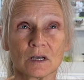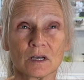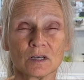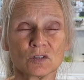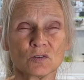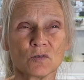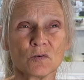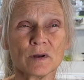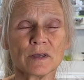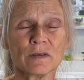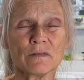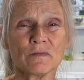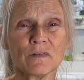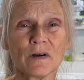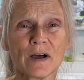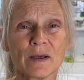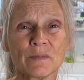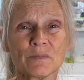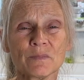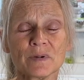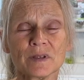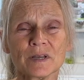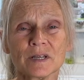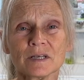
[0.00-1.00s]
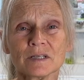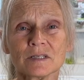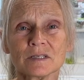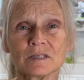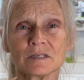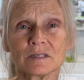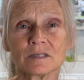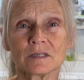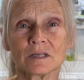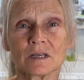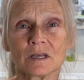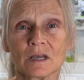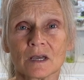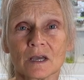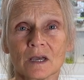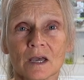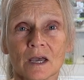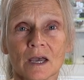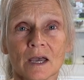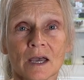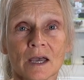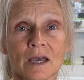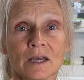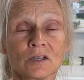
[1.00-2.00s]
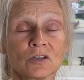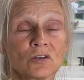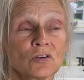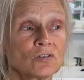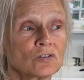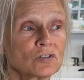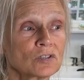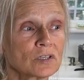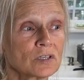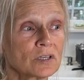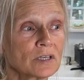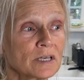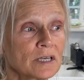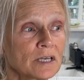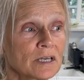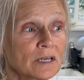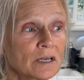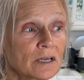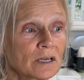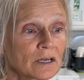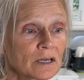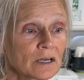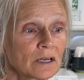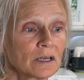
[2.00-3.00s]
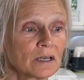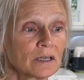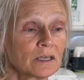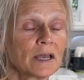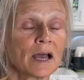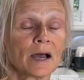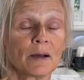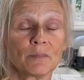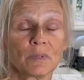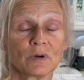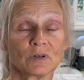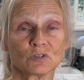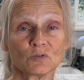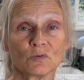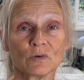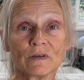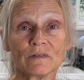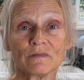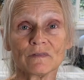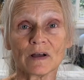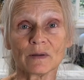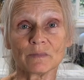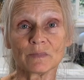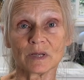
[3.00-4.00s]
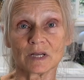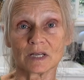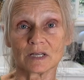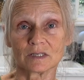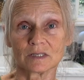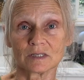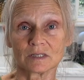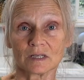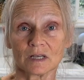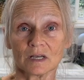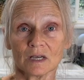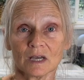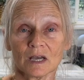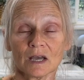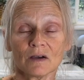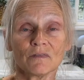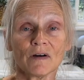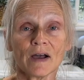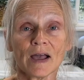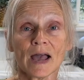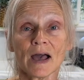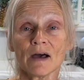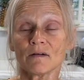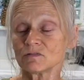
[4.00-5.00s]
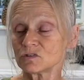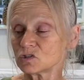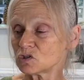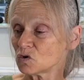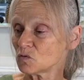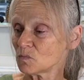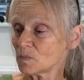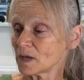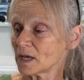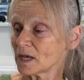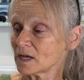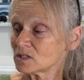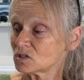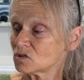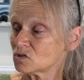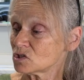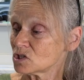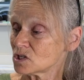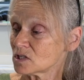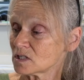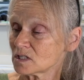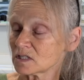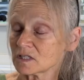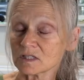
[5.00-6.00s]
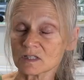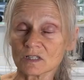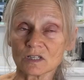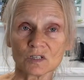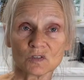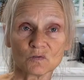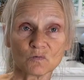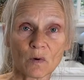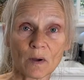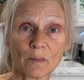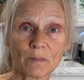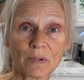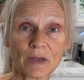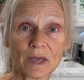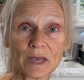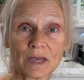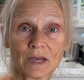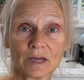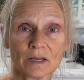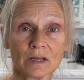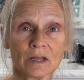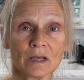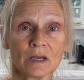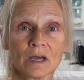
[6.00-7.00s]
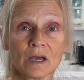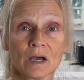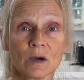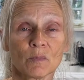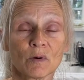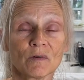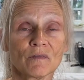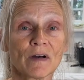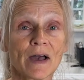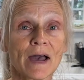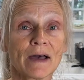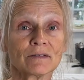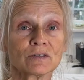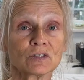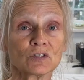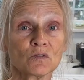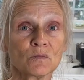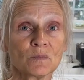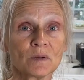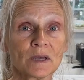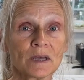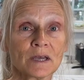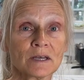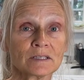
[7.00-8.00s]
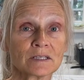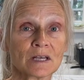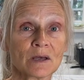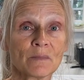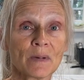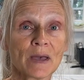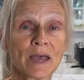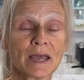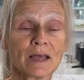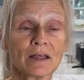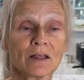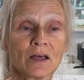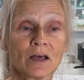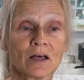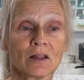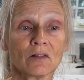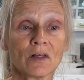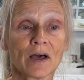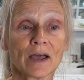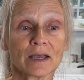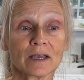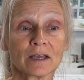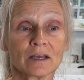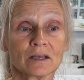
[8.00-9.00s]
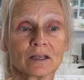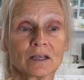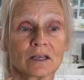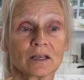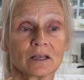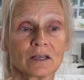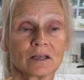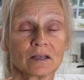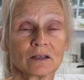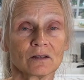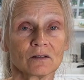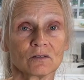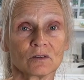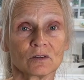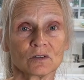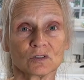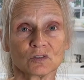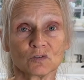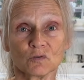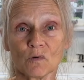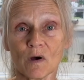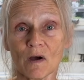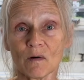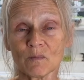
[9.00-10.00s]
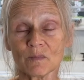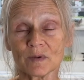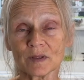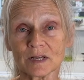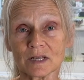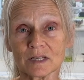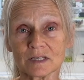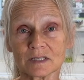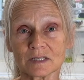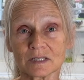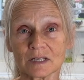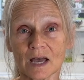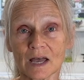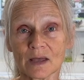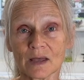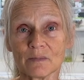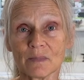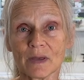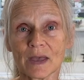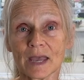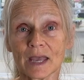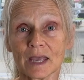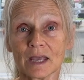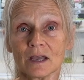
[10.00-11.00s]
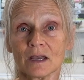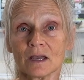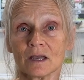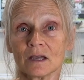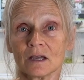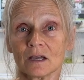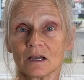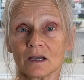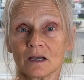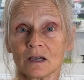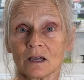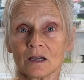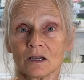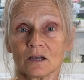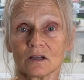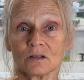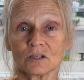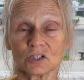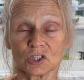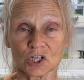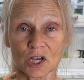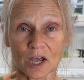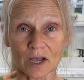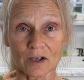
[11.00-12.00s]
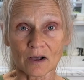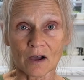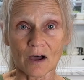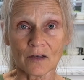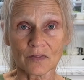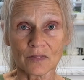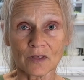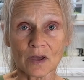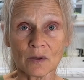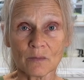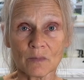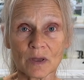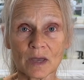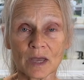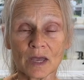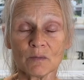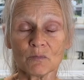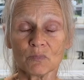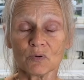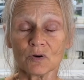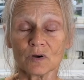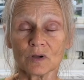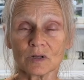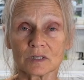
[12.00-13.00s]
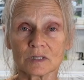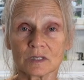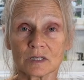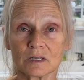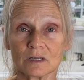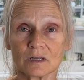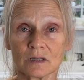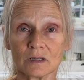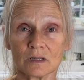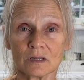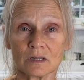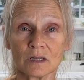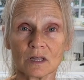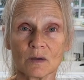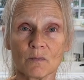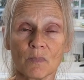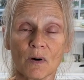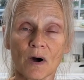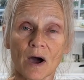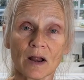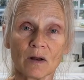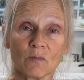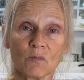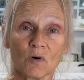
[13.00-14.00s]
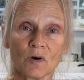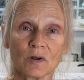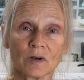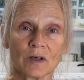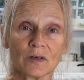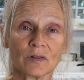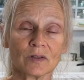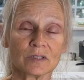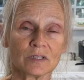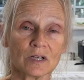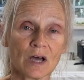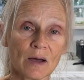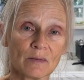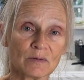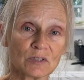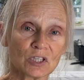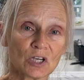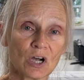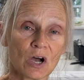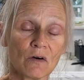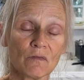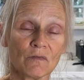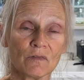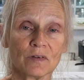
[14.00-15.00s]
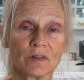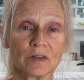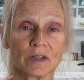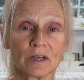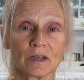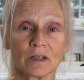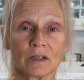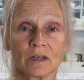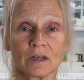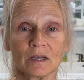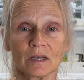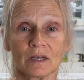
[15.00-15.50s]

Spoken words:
25 minutes. And usually, yeah, about 25 minutes. If I have 2 pans, usually this is just 1 pan, but if I have 2 pans, I may, like 12 minutes, I may check on them and put the bottom one on the top shelf and the